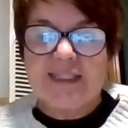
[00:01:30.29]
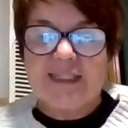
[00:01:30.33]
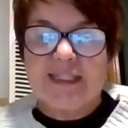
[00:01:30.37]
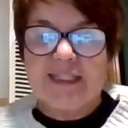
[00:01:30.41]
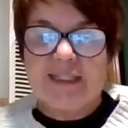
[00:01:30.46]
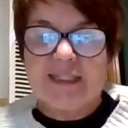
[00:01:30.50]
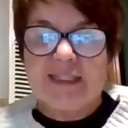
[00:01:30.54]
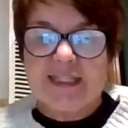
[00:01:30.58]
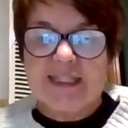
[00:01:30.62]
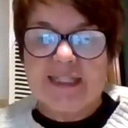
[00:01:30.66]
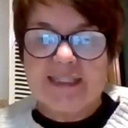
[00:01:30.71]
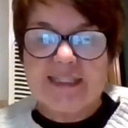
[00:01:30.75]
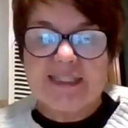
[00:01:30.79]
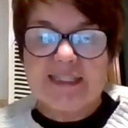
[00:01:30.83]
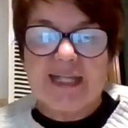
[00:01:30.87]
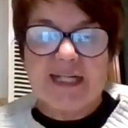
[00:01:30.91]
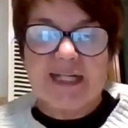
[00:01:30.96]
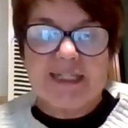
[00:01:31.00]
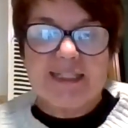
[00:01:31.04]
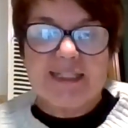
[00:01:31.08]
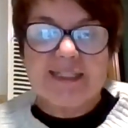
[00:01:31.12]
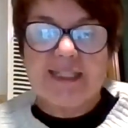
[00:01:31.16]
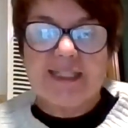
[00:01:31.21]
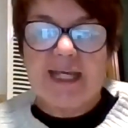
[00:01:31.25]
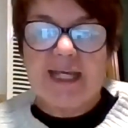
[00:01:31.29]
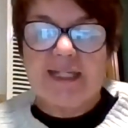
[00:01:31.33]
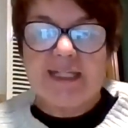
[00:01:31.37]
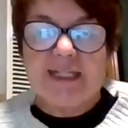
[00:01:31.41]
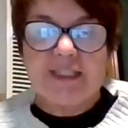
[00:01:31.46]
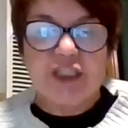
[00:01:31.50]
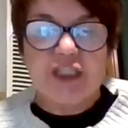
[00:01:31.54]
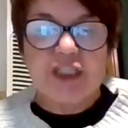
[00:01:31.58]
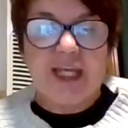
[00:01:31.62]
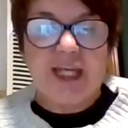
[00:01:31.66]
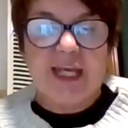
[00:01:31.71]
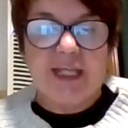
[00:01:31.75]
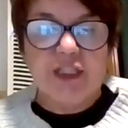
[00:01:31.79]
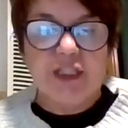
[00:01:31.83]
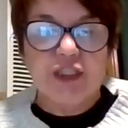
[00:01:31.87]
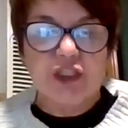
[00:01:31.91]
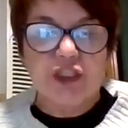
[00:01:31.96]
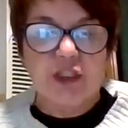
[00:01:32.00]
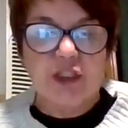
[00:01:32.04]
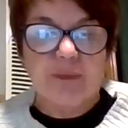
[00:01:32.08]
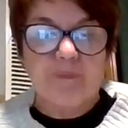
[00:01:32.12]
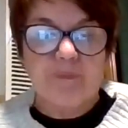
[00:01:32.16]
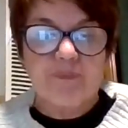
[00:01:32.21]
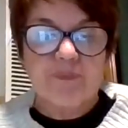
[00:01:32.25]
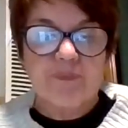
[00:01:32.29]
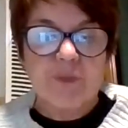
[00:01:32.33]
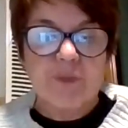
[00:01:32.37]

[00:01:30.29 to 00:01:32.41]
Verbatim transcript: in their studies and education.